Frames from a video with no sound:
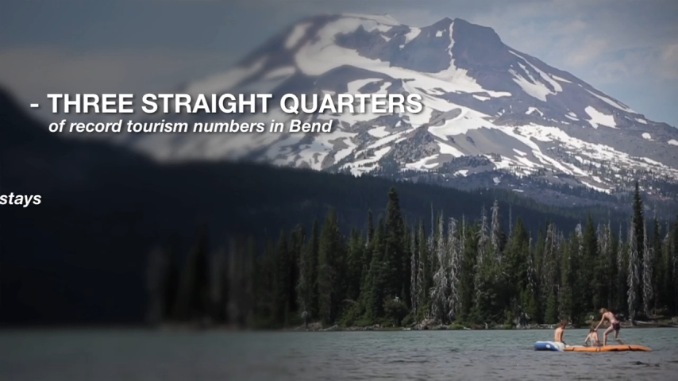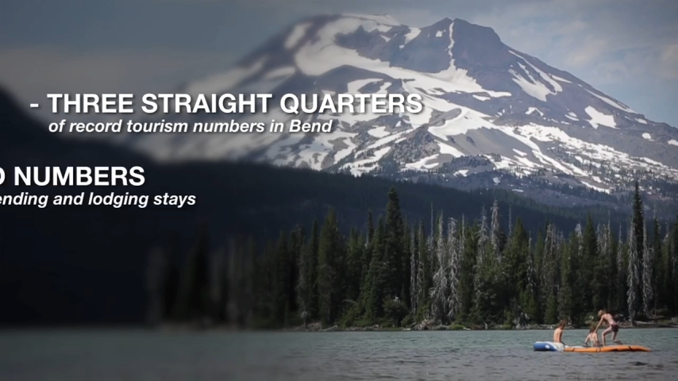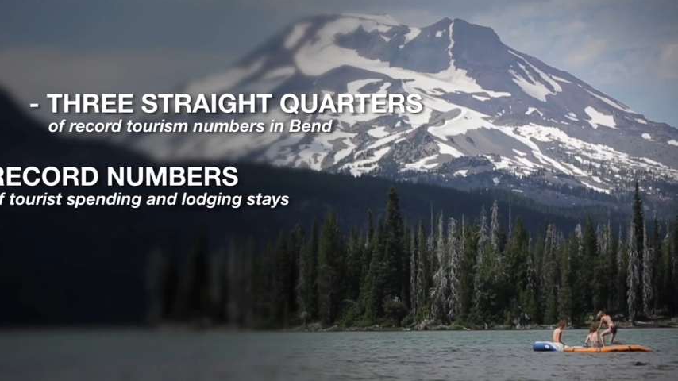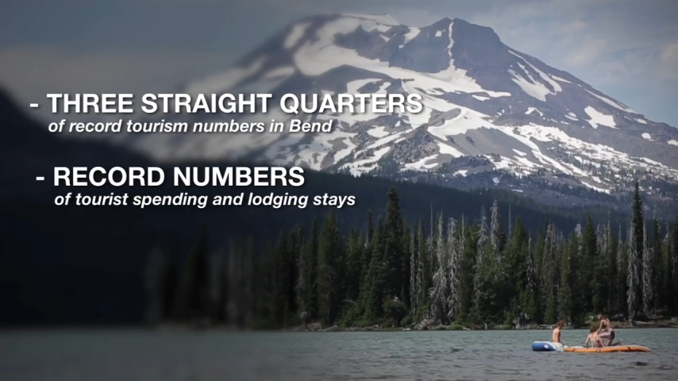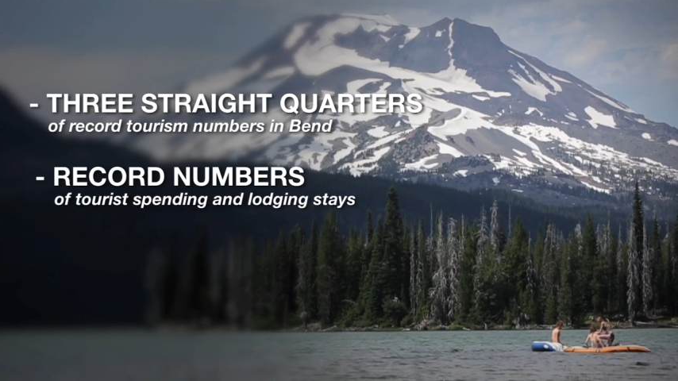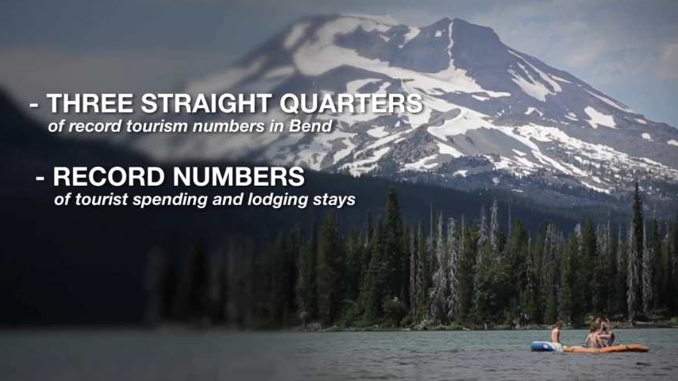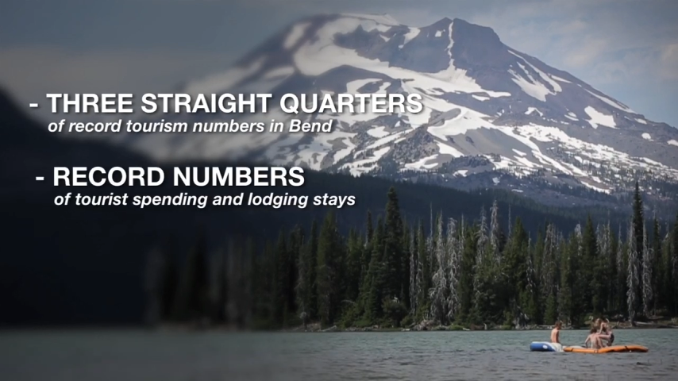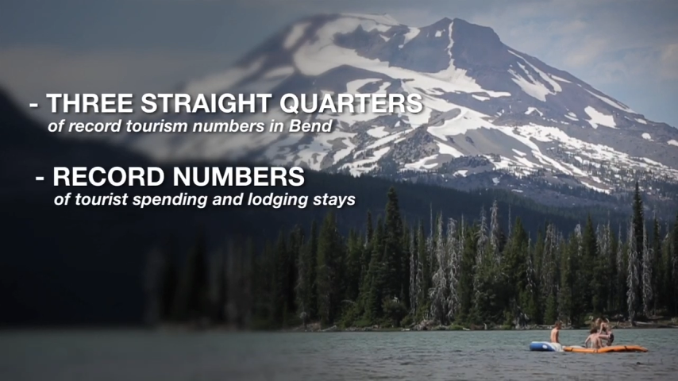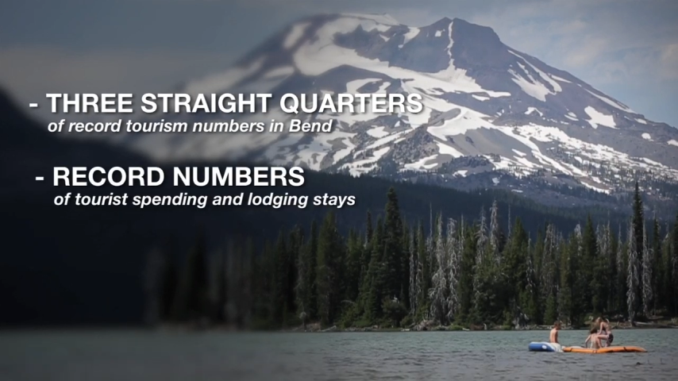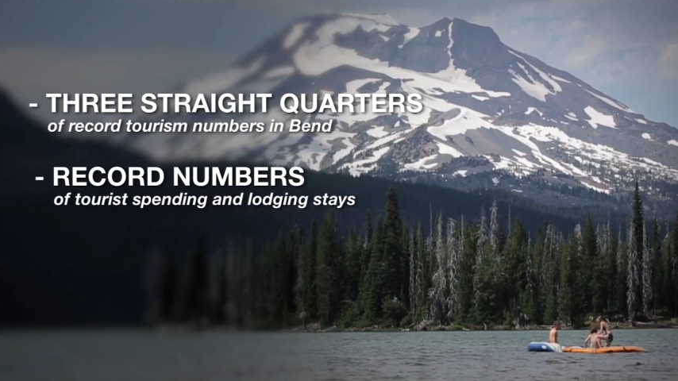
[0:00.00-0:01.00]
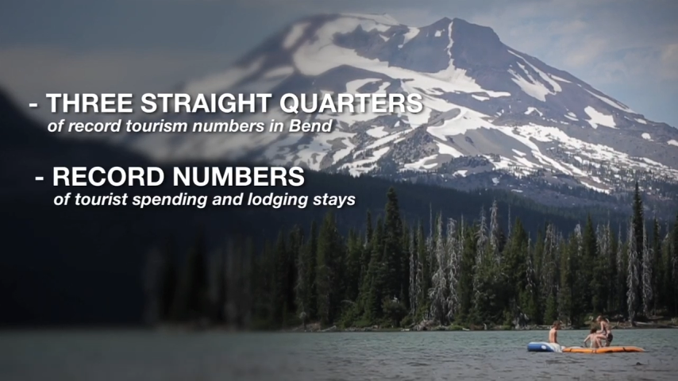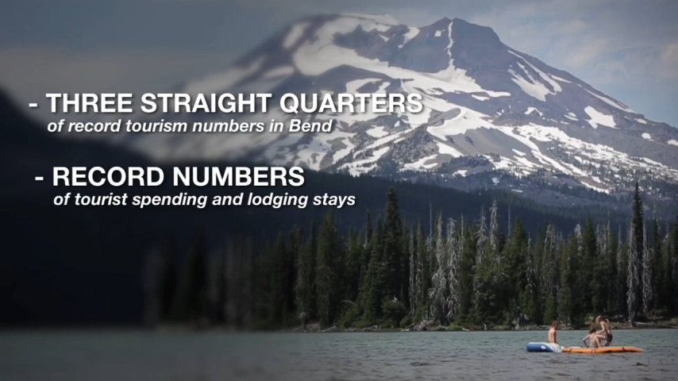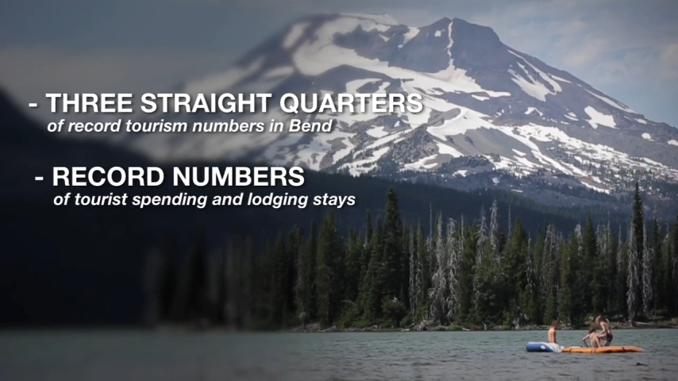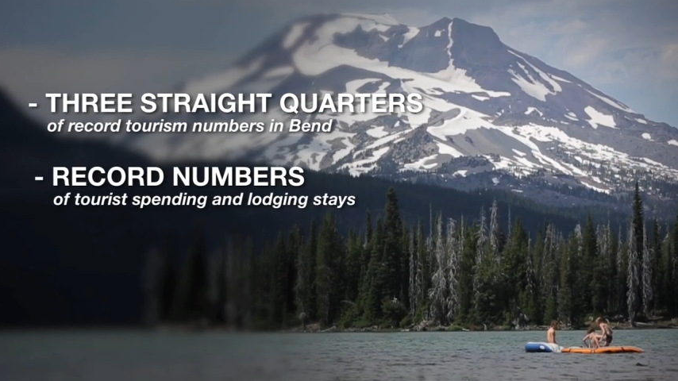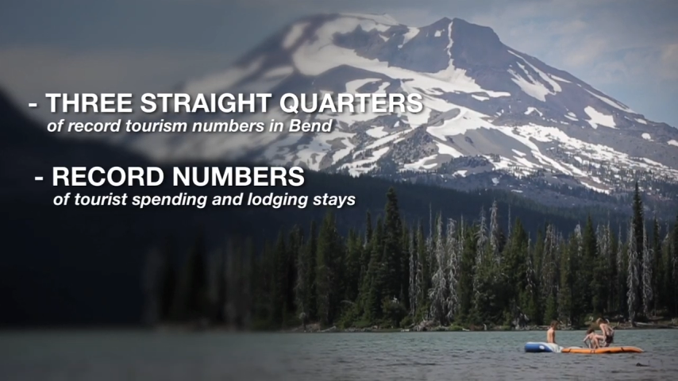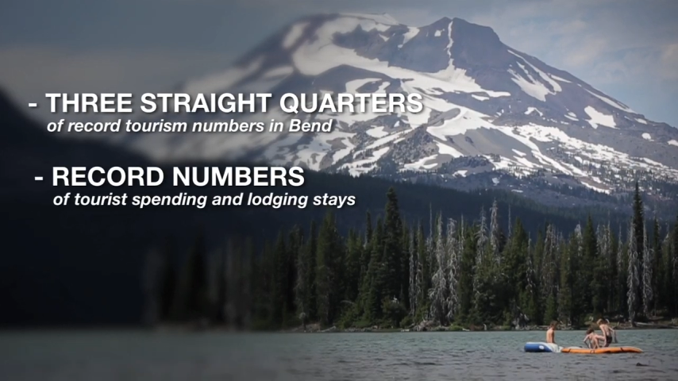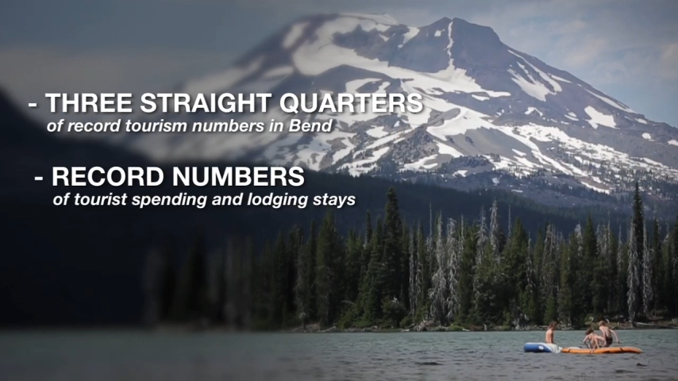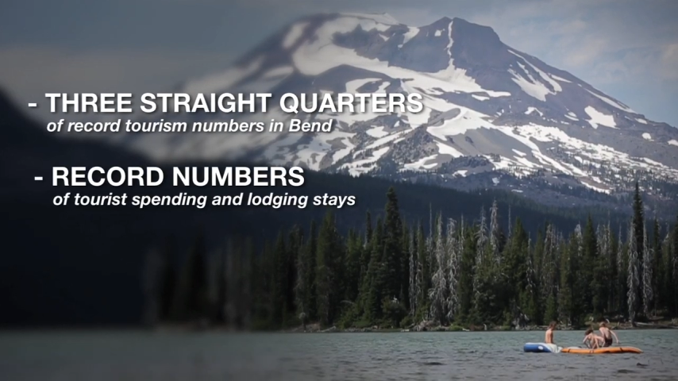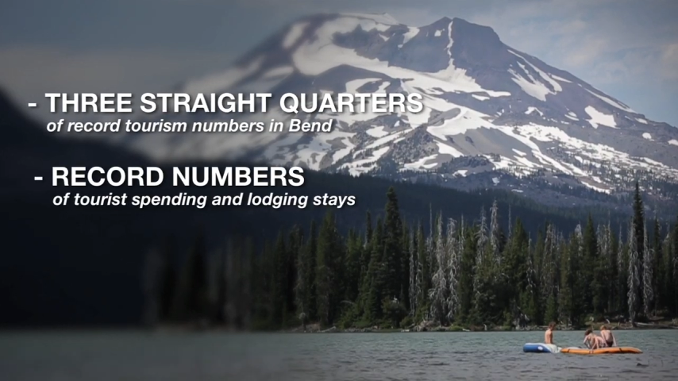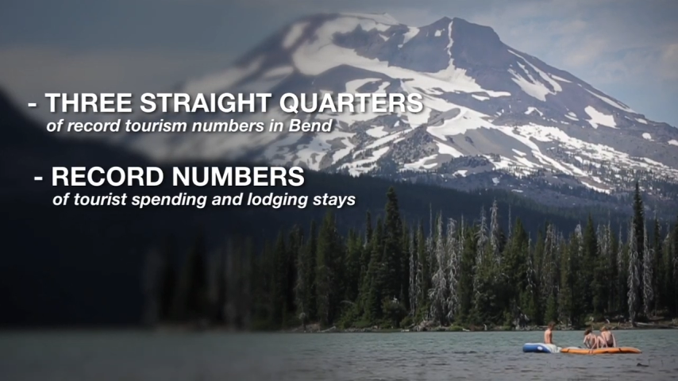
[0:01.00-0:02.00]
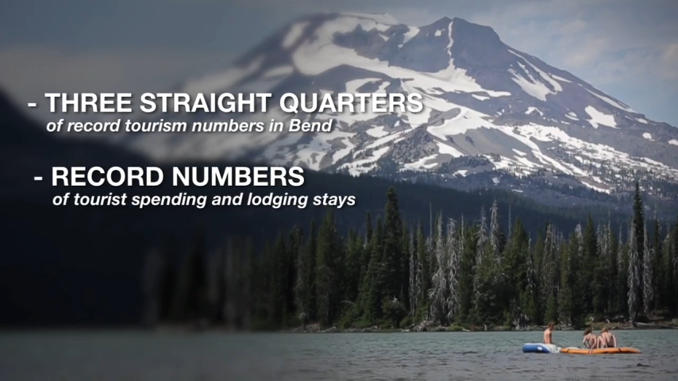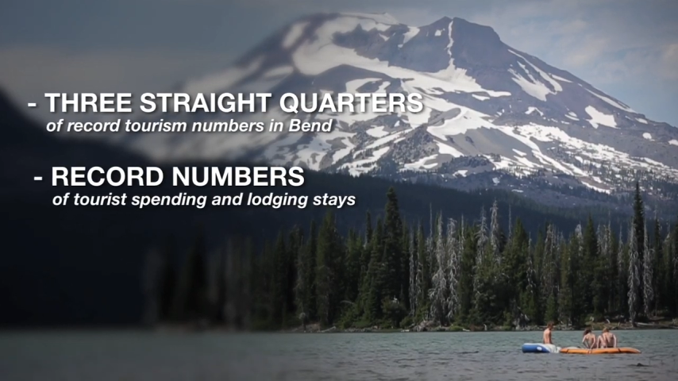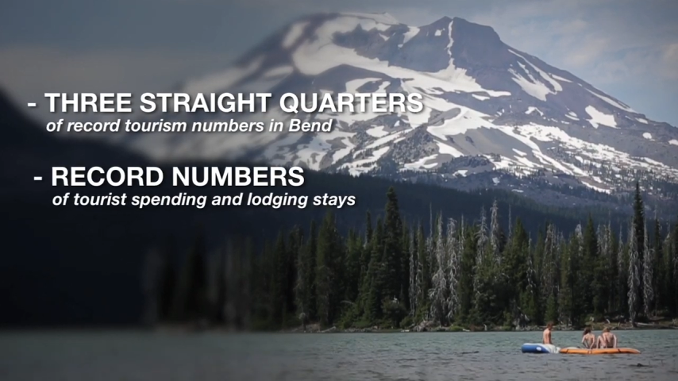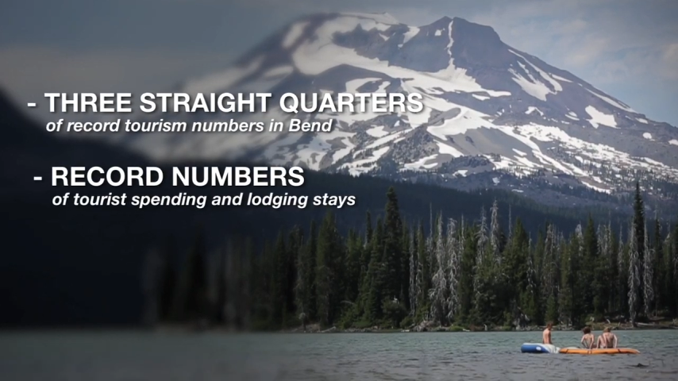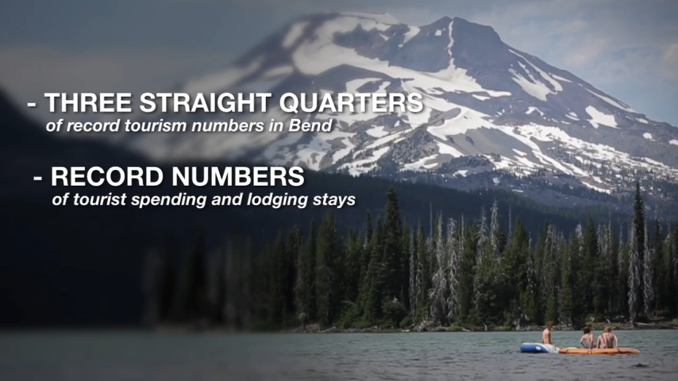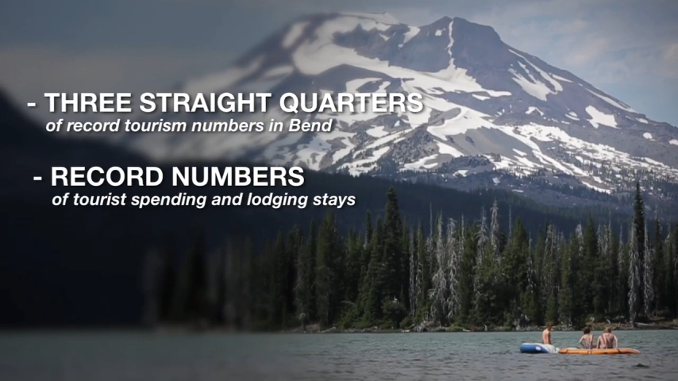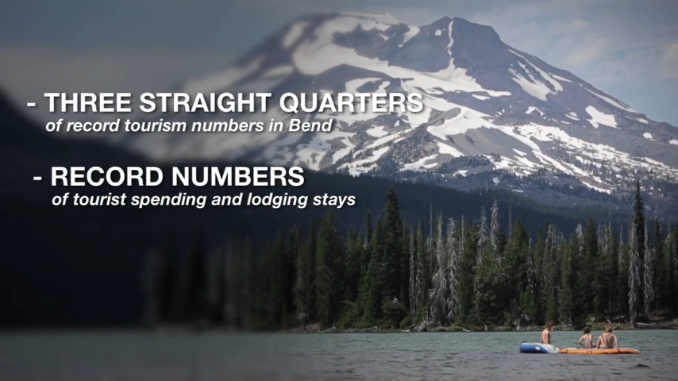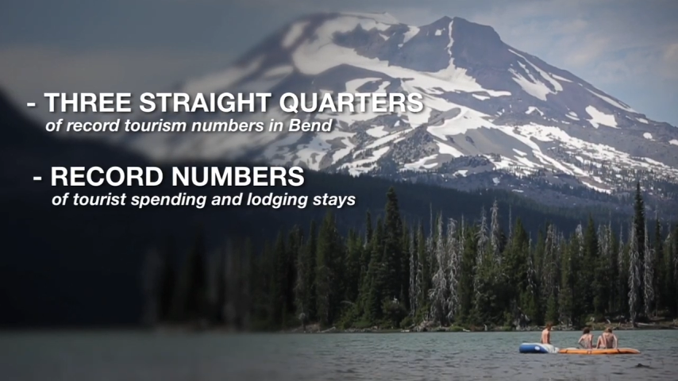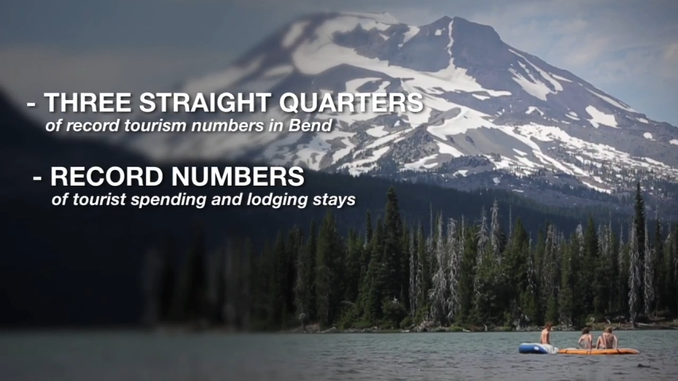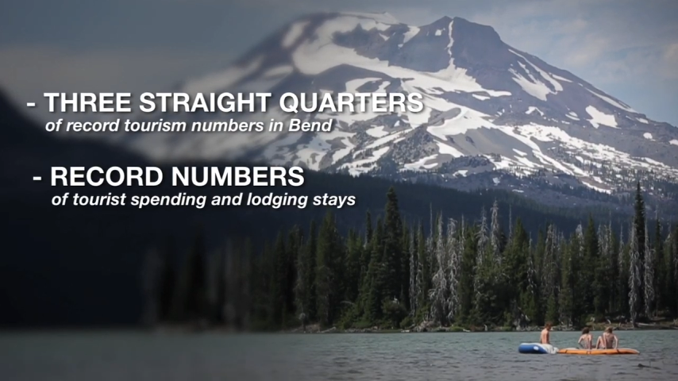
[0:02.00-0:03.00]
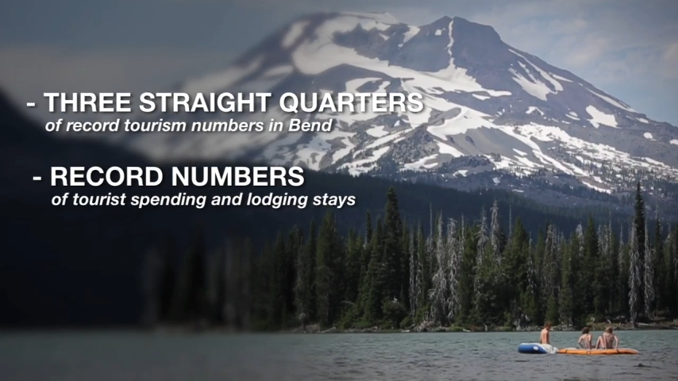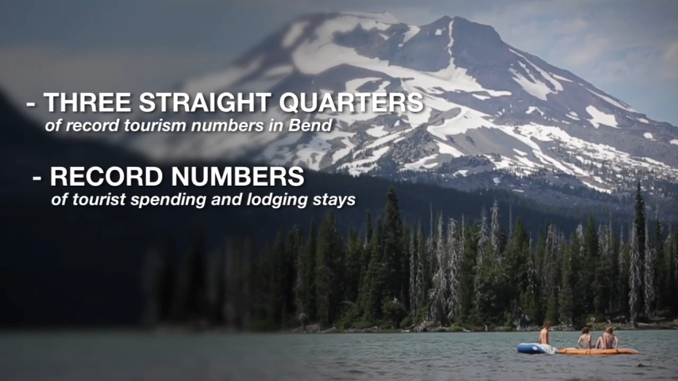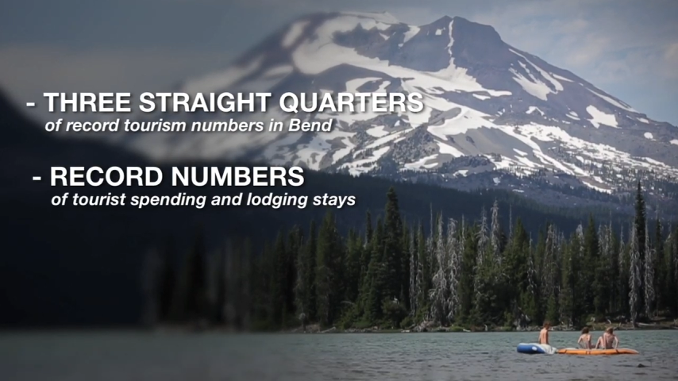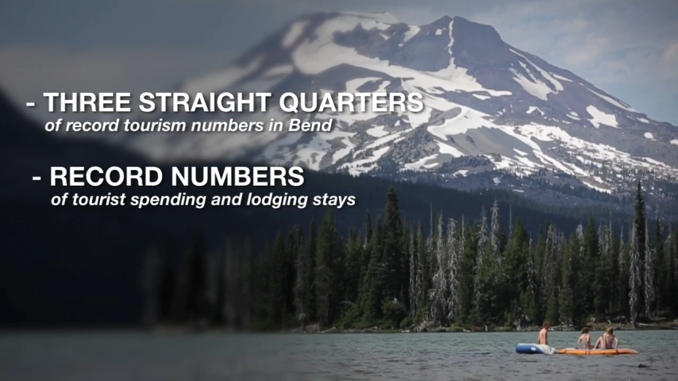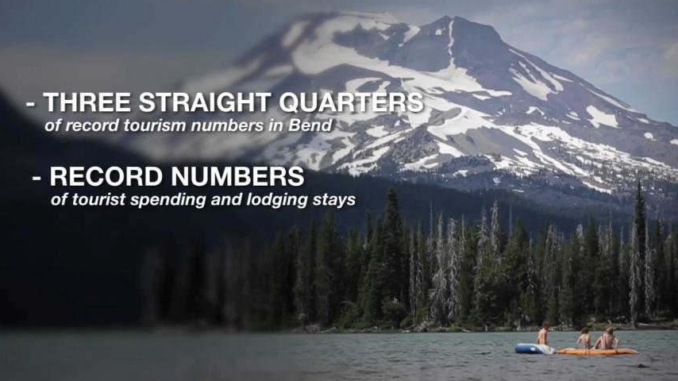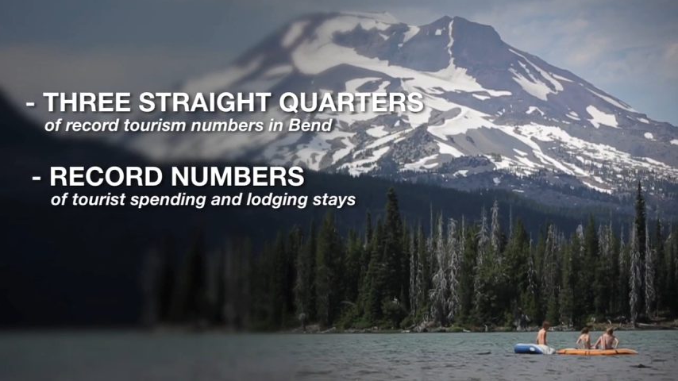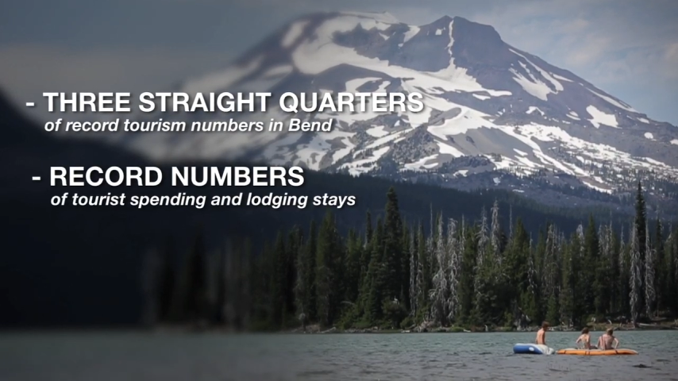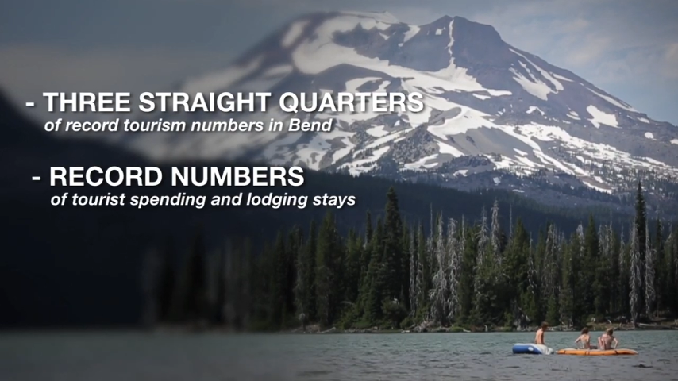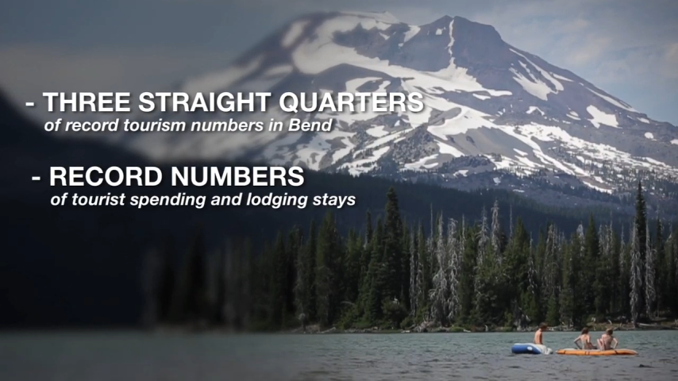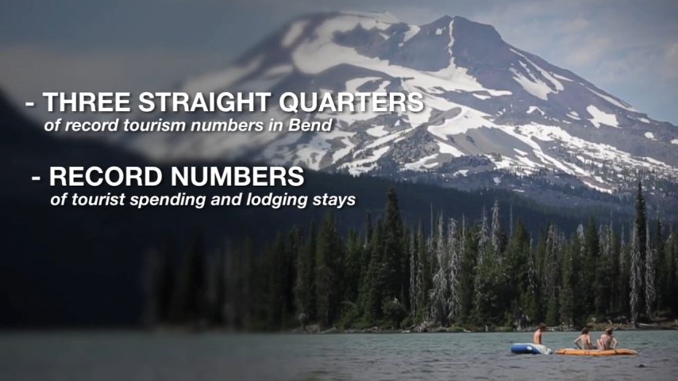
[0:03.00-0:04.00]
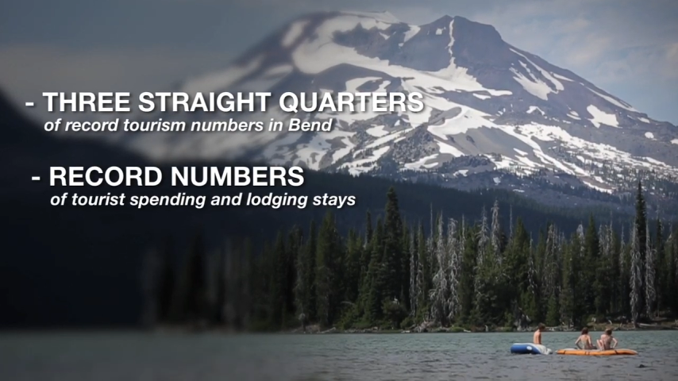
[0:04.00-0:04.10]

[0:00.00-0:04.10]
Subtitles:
Nobody's mouth can be seen.